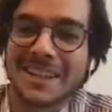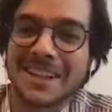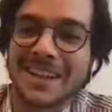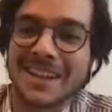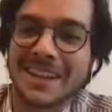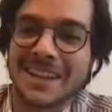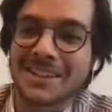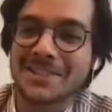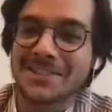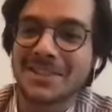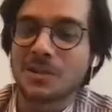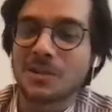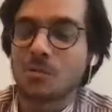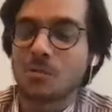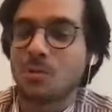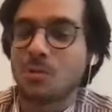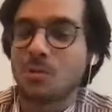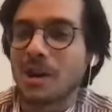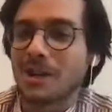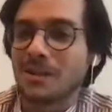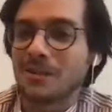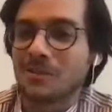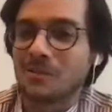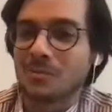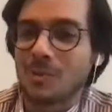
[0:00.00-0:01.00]
And I guess that
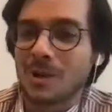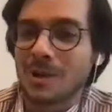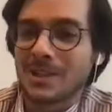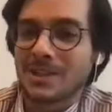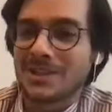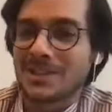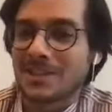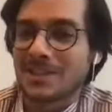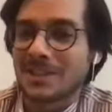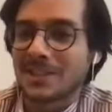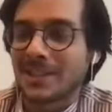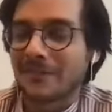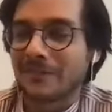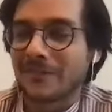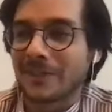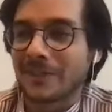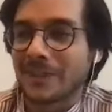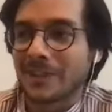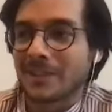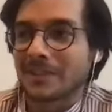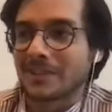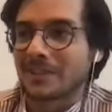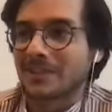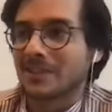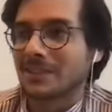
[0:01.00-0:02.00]
one
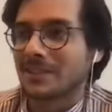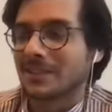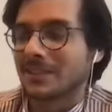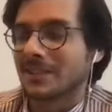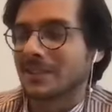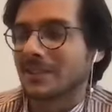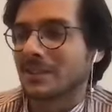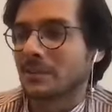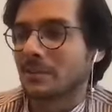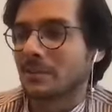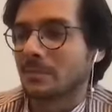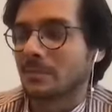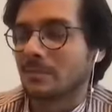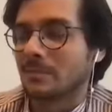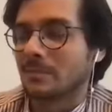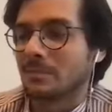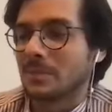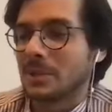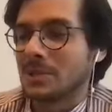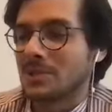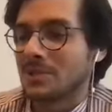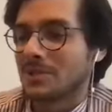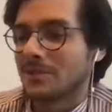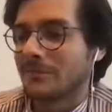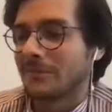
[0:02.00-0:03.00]
significant
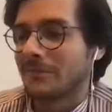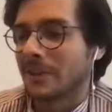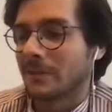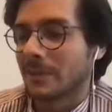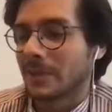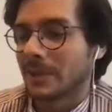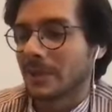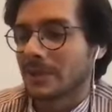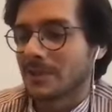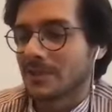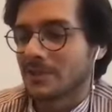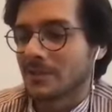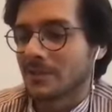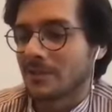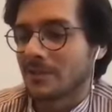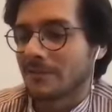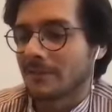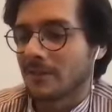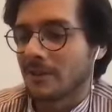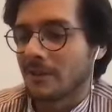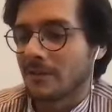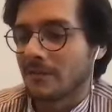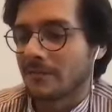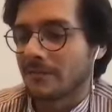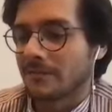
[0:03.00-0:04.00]
piece of evidence of
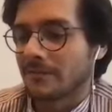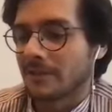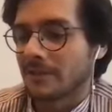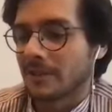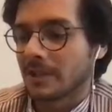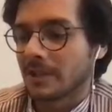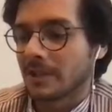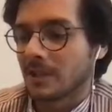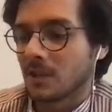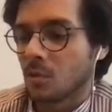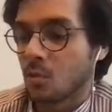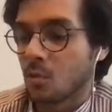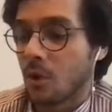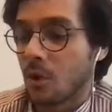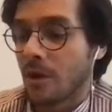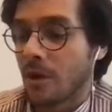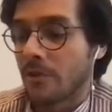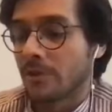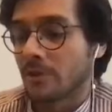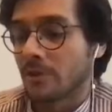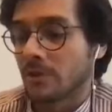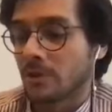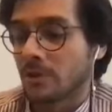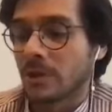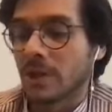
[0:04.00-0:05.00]

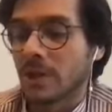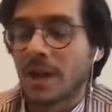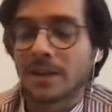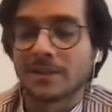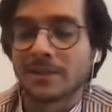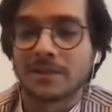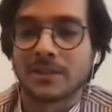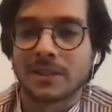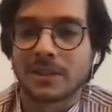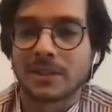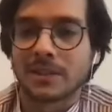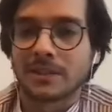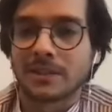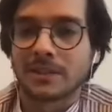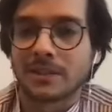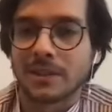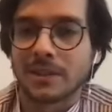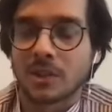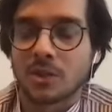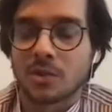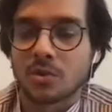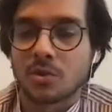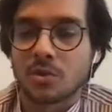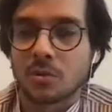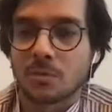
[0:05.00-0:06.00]
whether or not
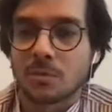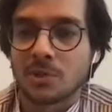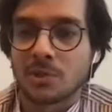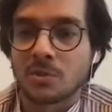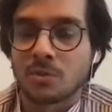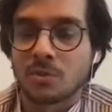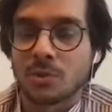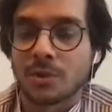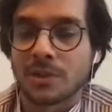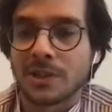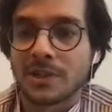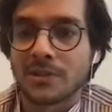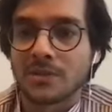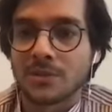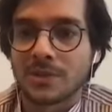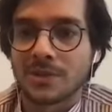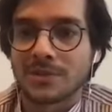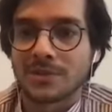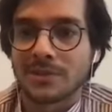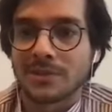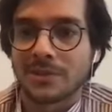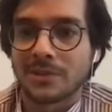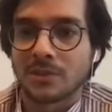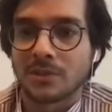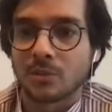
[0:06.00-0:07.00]
the consumers were
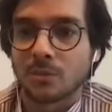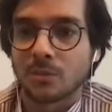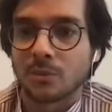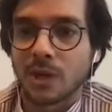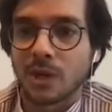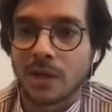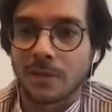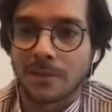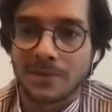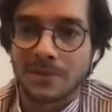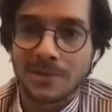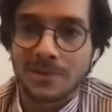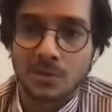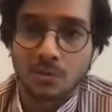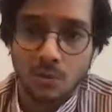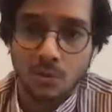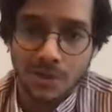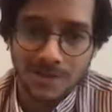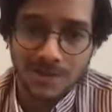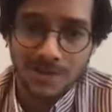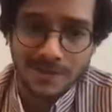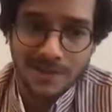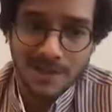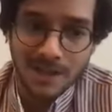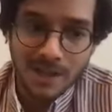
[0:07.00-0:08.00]
interested into privacy
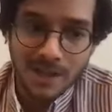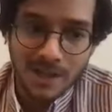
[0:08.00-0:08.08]
was,